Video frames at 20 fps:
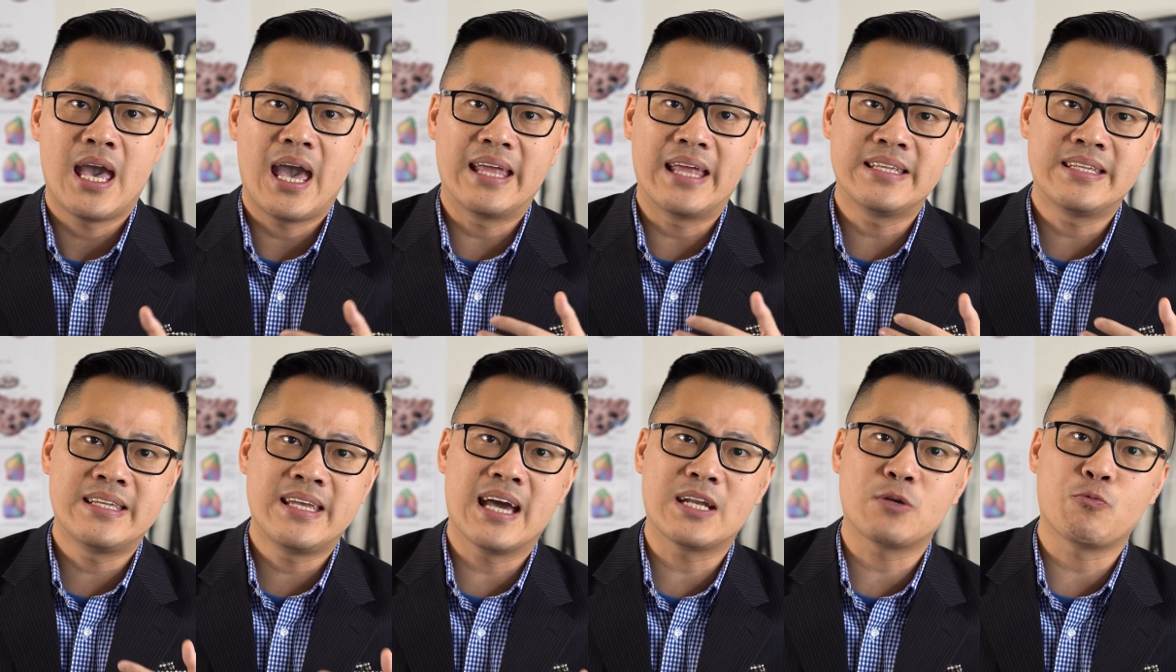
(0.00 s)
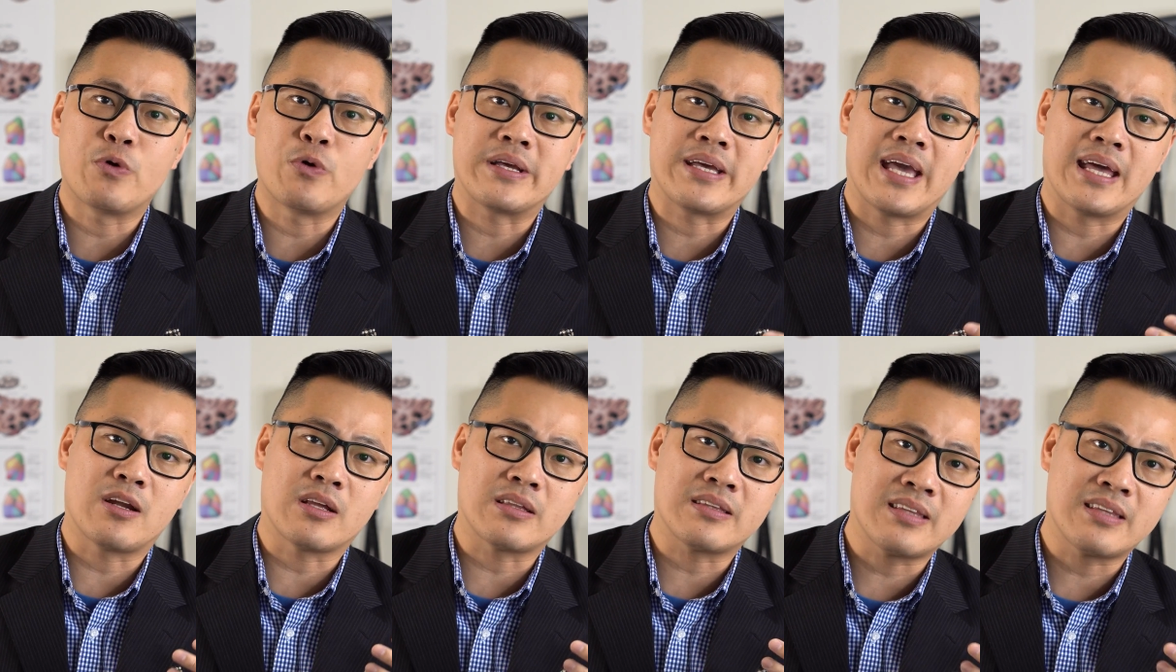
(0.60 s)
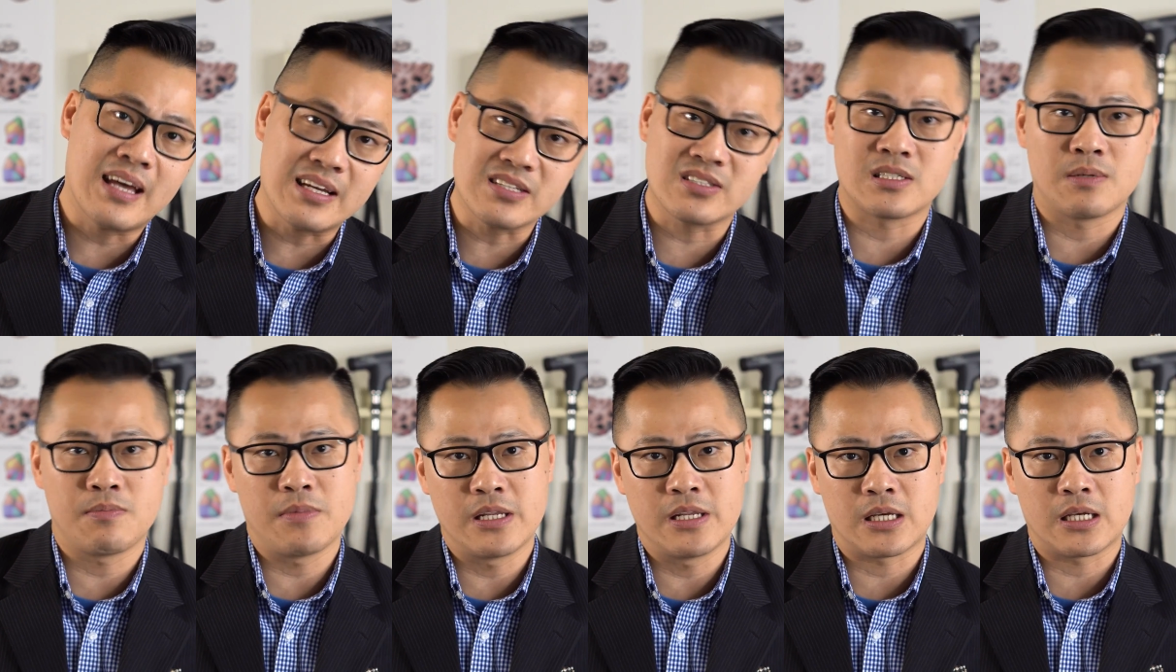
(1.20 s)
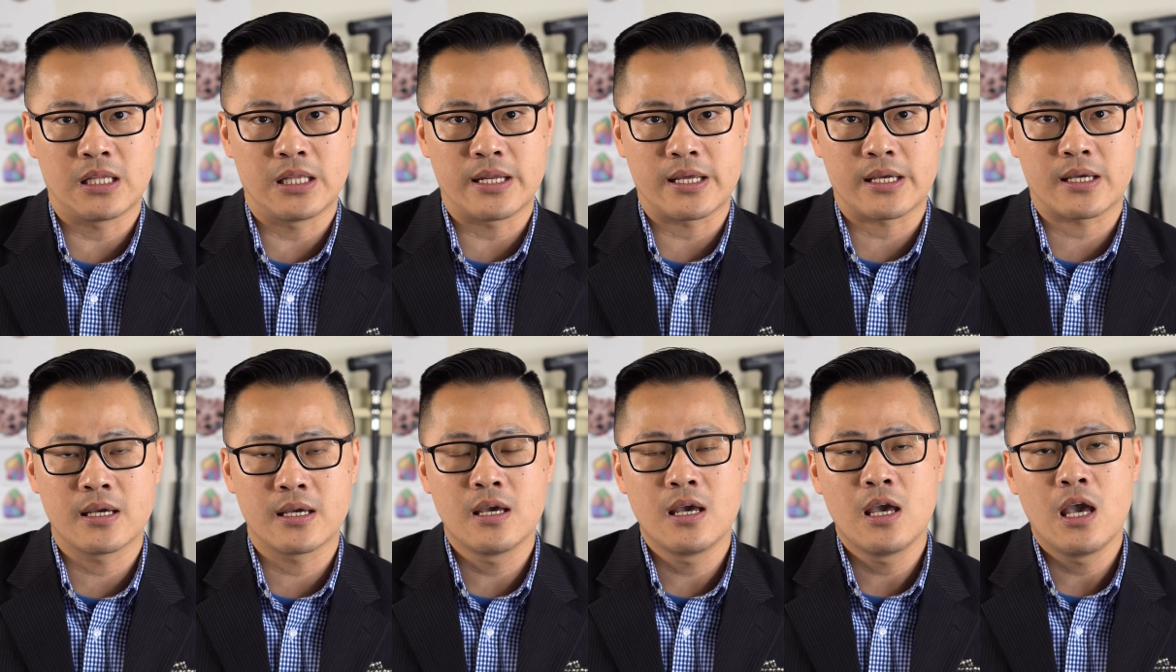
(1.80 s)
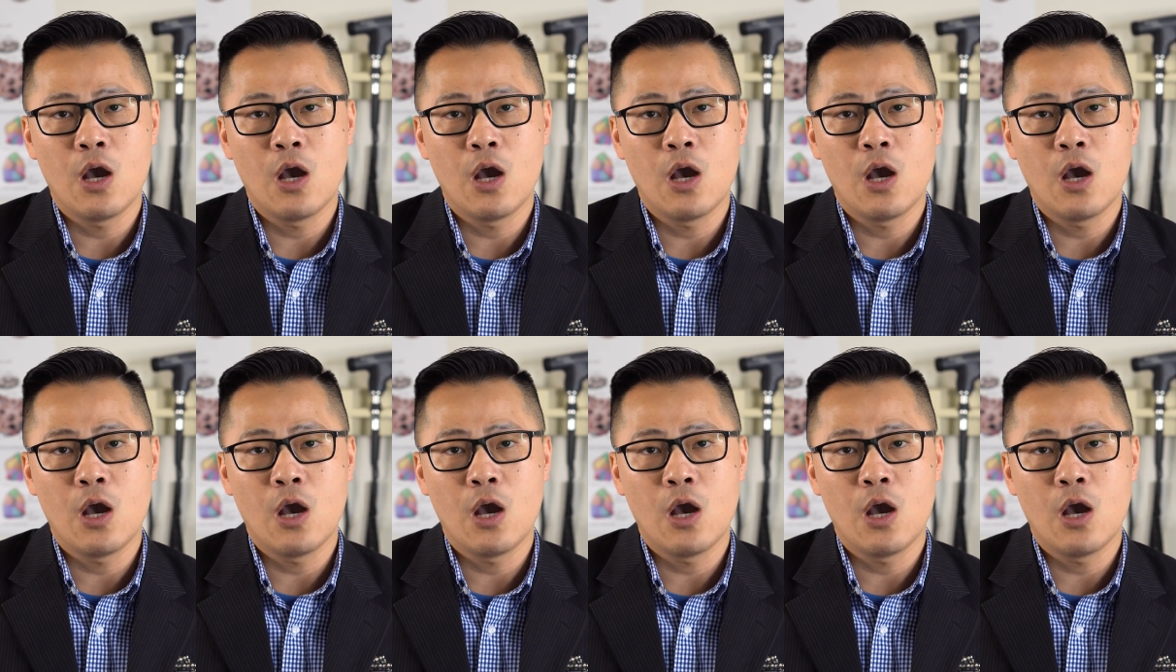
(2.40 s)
and yet we cannot test them in the clinic.